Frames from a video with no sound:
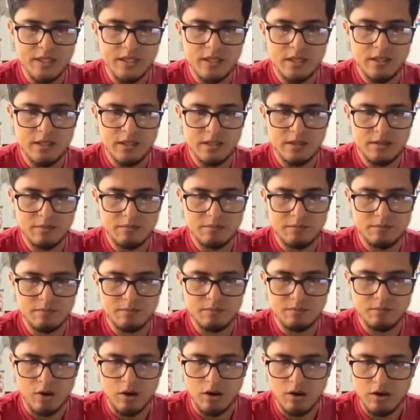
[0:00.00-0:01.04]

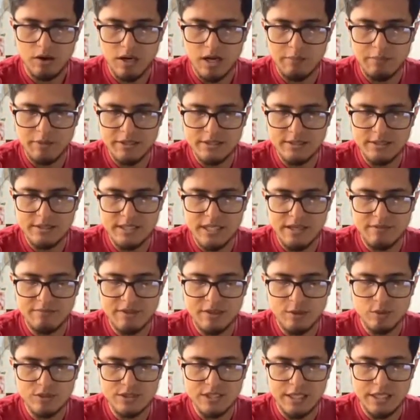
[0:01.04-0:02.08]
Mar, I meant to say if
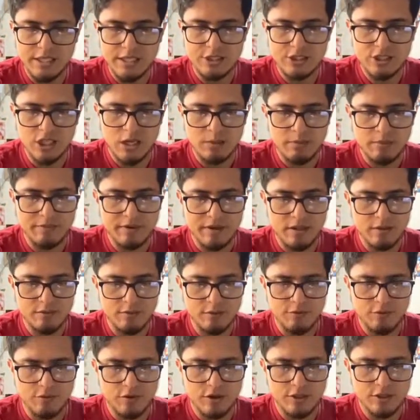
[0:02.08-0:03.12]
there was any job
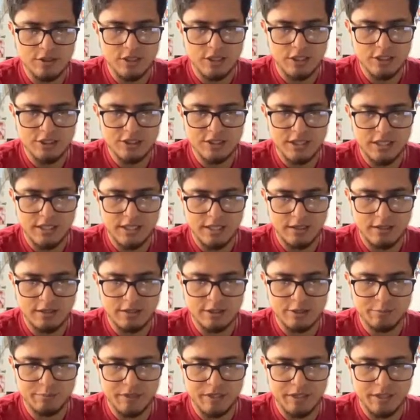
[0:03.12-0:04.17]
available for a Dutch and
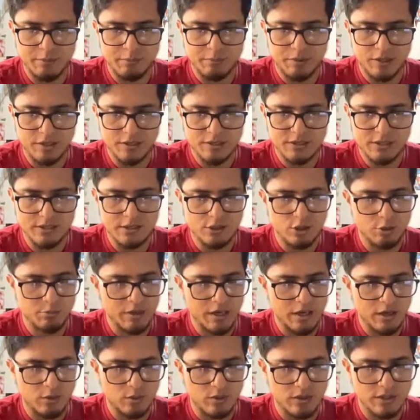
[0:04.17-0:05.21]
English speaking person, no
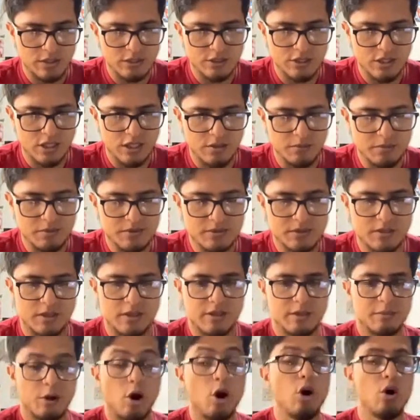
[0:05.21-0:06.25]
matter what the job.
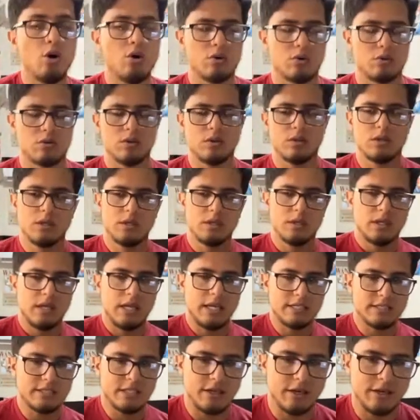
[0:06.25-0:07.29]
Sorry. Oh,
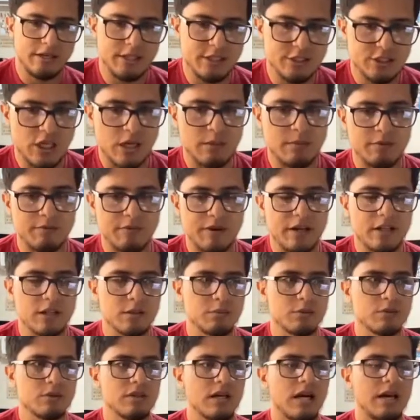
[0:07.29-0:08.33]
is there any job
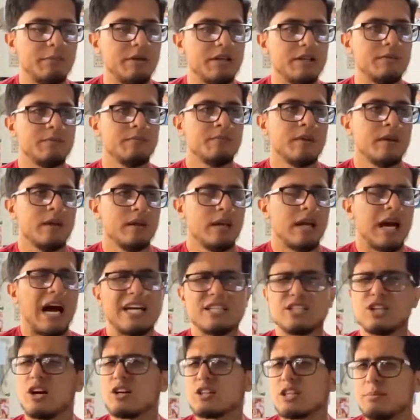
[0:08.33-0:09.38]
available? I mean,
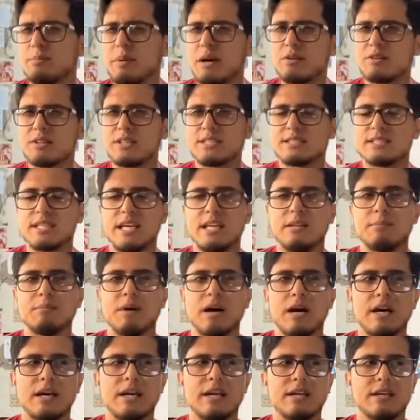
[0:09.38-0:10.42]
I talked about this in
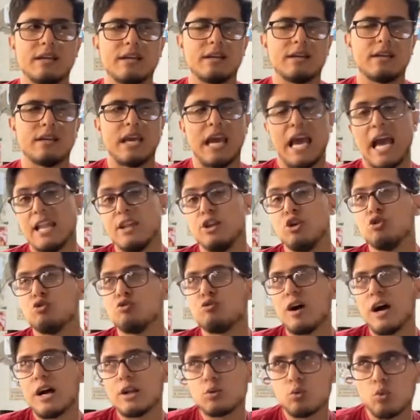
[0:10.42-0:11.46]
my Can You
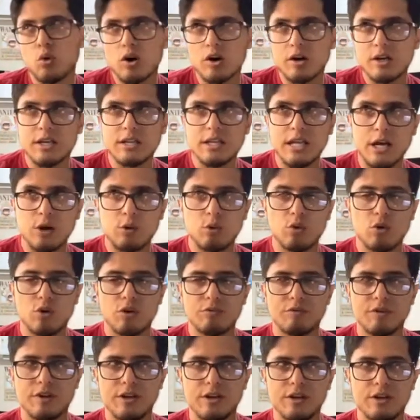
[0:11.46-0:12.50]
Find Work in
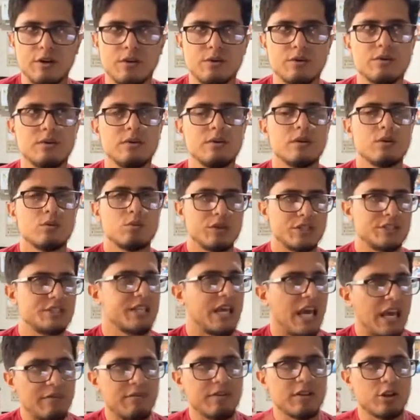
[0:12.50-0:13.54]
Ecuador video, which
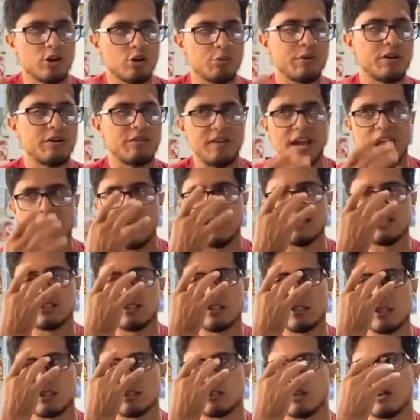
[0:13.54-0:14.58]
gave a little bit of
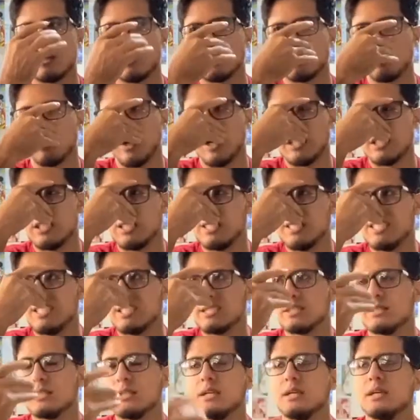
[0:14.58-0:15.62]
answer to certain
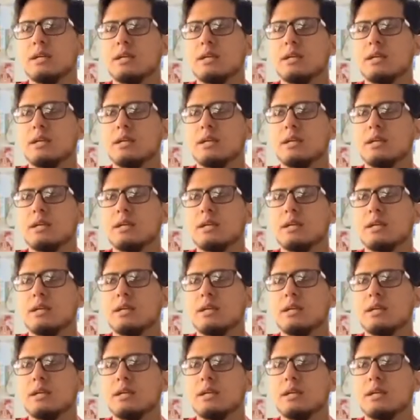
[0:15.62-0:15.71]
questions.